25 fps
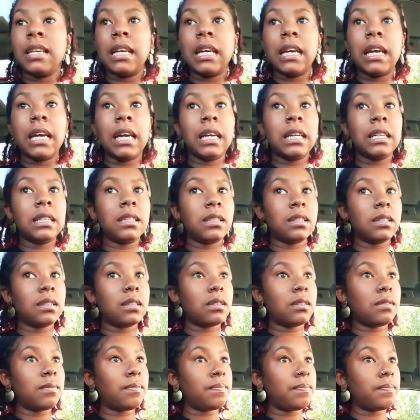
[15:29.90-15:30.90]

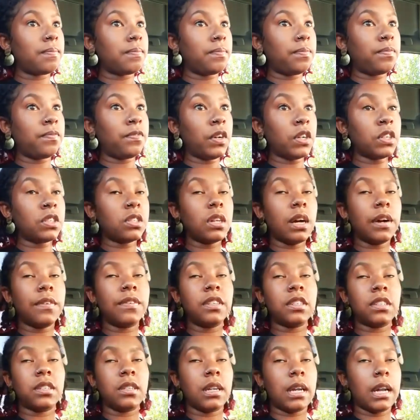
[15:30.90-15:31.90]
is, first off,
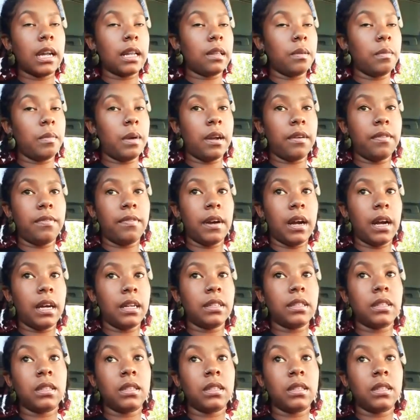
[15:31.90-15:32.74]
it's genetically modified.